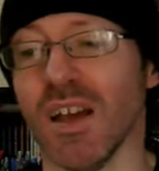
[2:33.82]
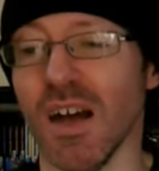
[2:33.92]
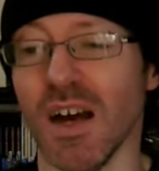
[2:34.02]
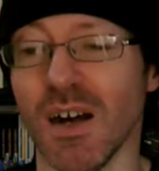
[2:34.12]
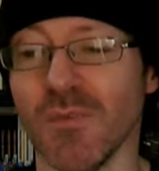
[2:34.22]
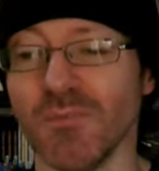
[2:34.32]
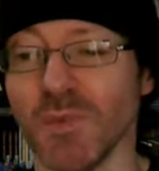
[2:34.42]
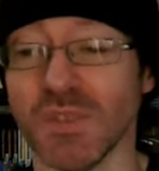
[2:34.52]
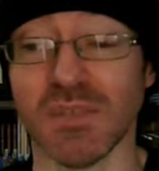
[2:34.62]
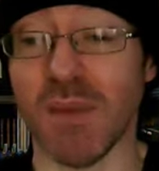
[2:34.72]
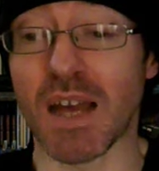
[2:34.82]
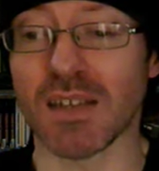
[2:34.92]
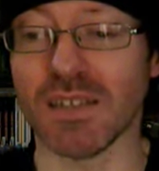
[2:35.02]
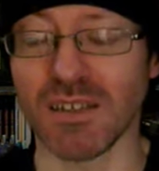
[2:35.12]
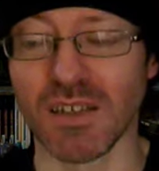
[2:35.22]
Um, it was this
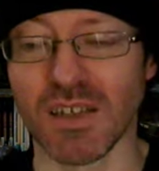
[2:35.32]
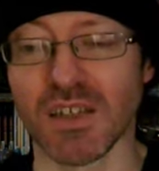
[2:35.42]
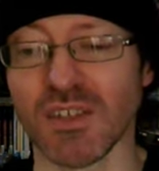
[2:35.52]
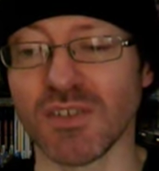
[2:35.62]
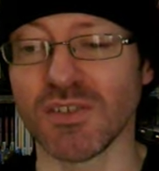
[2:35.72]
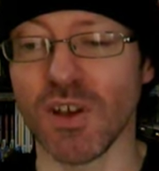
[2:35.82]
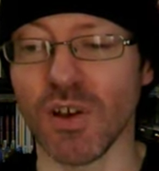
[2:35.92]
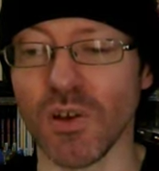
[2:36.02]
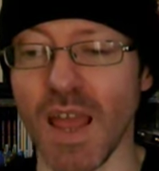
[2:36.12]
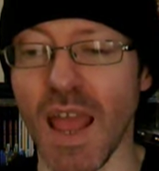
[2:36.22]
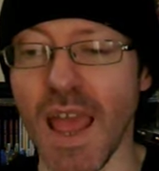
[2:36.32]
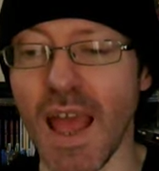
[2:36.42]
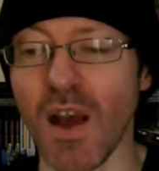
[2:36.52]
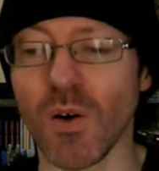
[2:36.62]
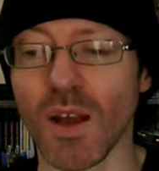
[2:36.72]
marketing. So
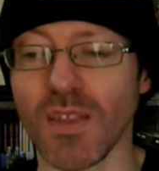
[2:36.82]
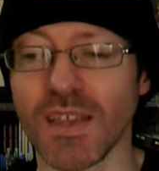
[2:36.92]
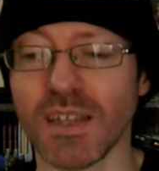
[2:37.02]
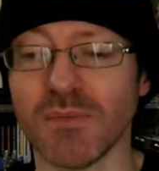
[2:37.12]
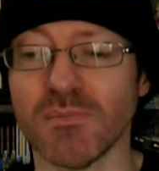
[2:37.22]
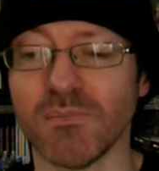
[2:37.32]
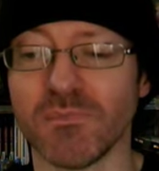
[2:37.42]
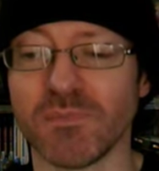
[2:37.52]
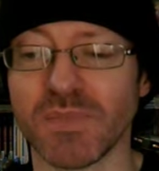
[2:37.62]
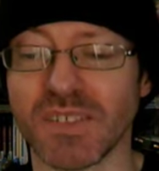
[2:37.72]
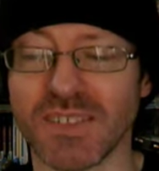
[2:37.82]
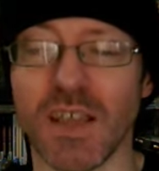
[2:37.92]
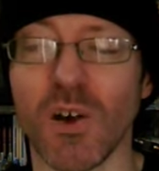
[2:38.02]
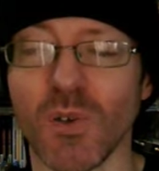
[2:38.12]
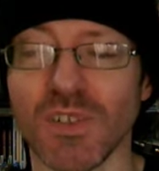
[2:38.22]
how are they going to
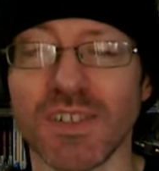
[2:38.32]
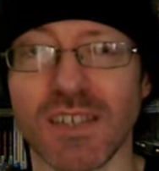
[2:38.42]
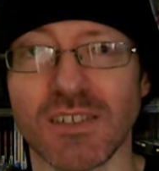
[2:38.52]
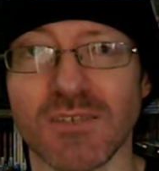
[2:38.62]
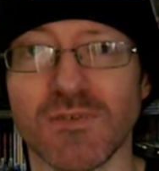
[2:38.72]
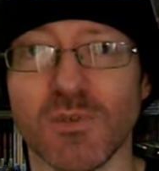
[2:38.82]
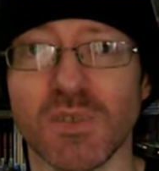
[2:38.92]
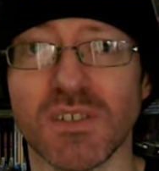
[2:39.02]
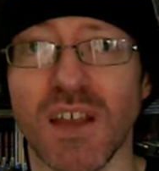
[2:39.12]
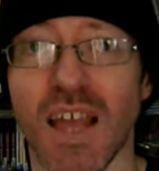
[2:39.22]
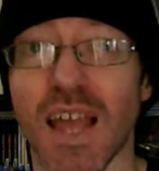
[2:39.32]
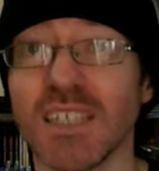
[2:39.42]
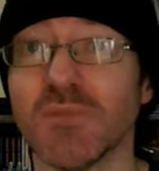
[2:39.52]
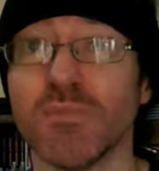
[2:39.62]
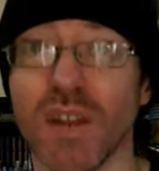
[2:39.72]
sell this Exorcist film? Because I hate
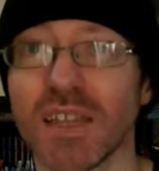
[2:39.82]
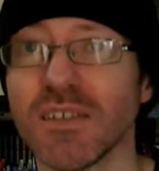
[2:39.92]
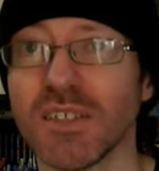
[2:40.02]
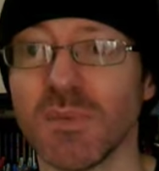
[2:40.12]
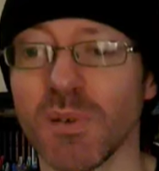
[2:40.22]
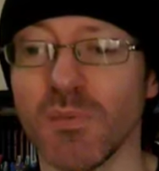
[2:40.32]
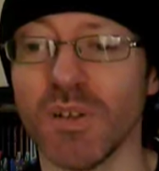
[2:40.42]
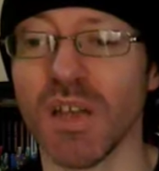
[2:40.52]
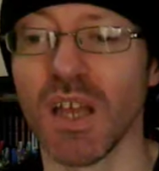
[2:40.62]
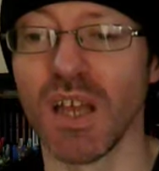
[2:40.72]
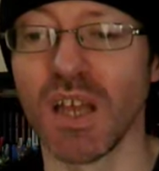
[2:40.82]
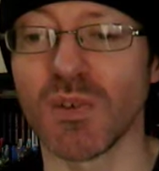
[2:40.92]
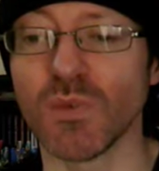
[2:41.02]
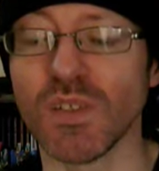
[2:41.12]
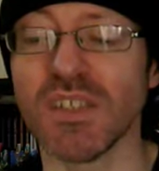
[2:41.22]
to break it to these people, but
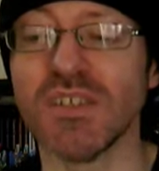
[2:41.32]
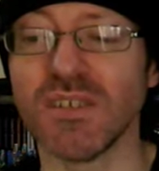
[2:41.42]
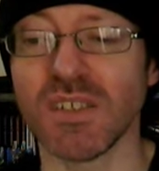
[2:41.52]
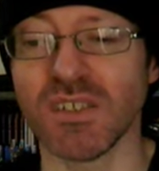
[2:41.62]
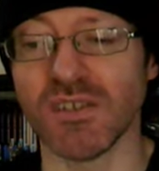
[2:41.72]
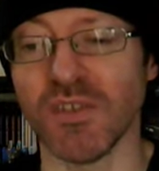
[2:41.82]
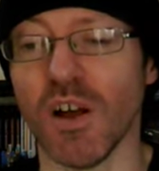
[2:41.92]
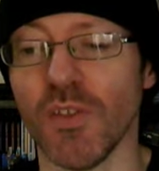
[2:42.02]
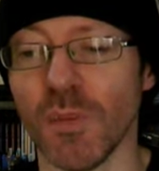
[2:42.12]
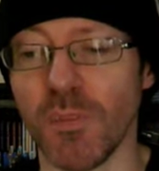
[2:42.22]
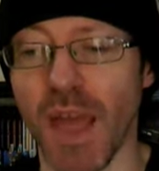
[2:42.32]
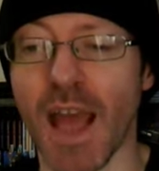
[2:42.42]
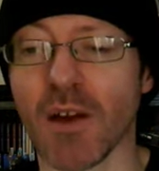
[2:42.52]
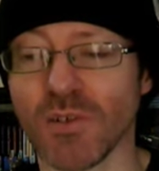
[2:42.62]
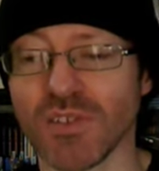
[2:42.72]
religion is not the
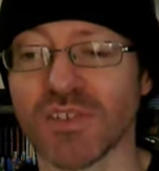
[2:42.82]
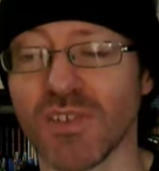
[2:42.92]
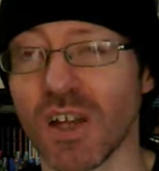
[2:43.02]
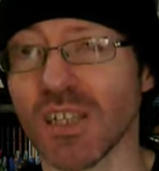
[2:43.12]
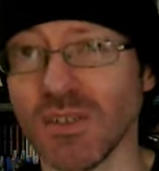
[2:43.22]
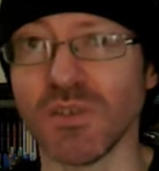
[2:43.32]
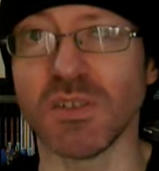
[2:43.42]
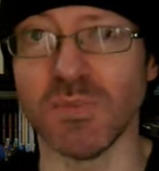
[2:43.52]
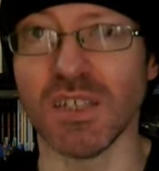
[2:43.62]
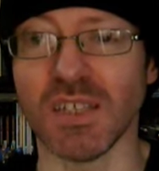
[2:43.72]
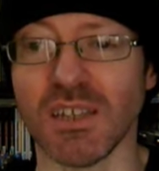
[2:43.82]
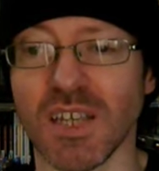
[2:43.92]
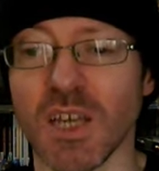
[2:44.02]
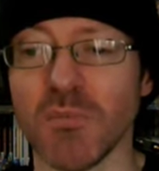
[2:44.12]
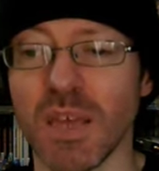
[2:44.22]
power in society it used to be.
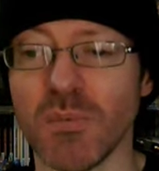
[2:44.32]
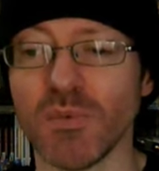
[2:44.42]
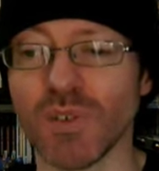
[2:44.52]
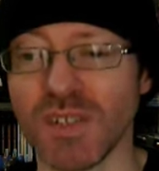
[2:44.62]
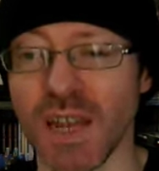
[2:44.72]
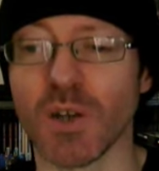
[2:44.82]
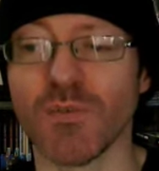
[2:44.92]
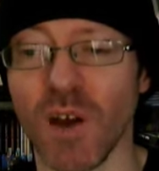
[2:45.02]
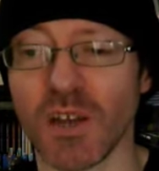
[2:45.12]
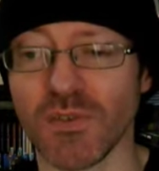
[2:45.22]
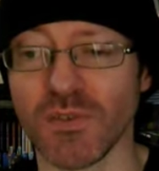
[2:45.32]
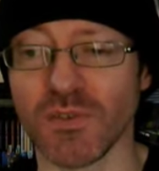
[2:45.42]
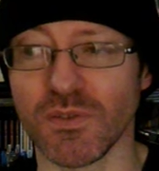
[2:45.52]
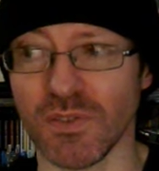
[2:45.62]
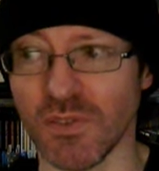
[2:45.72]
People were terrified of
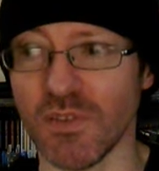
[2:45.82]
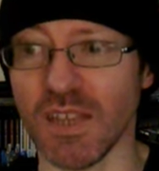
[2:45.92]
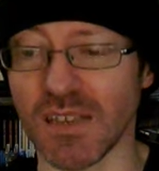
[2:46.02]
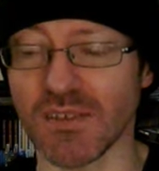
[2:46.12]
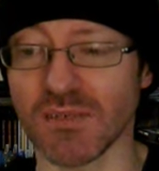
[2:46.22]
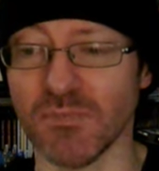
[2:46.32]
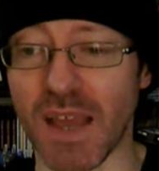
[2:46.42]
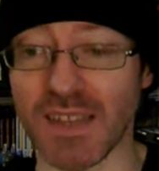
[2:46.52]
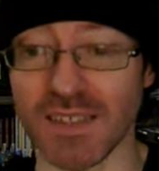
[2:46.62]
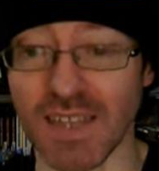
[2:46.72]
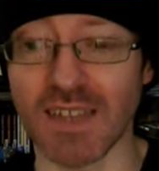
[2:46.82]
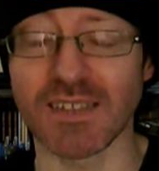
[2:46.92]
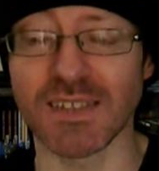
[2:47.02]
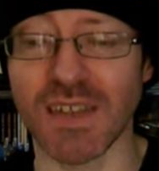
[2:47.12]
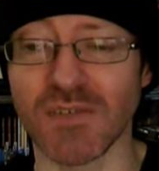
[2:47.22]
the Exorcist back in the day in the
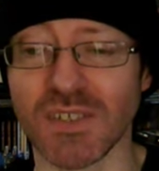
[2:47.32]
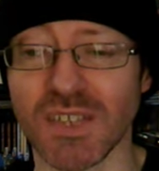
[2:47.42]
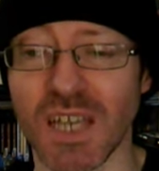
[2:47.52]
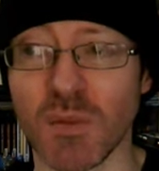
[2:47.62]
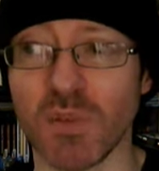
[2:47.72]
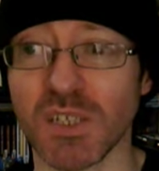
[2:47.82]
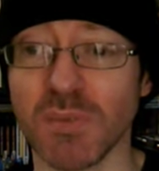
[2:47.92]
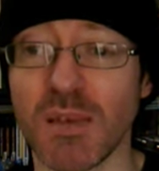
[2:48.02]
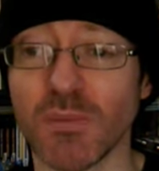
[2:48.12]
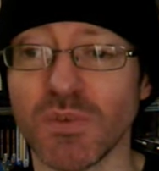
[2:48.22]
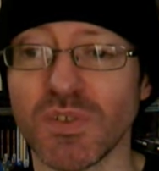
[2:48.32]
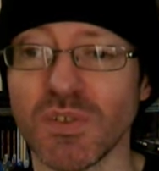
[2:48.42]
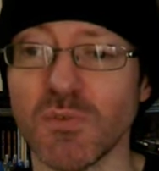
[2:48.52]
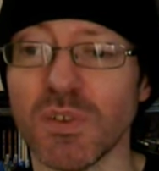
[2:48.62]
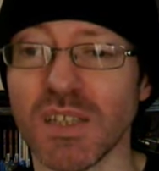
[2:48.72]
seventies because people
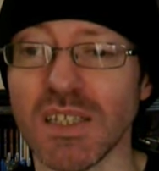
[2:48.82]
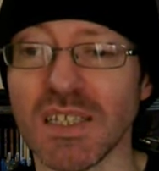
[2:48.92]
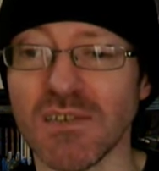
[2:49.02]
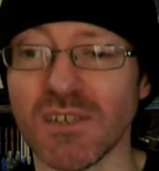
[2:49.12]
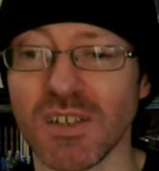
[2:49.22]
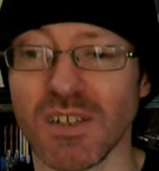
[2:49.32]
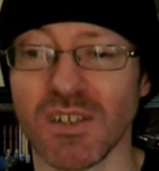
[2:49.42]
still believed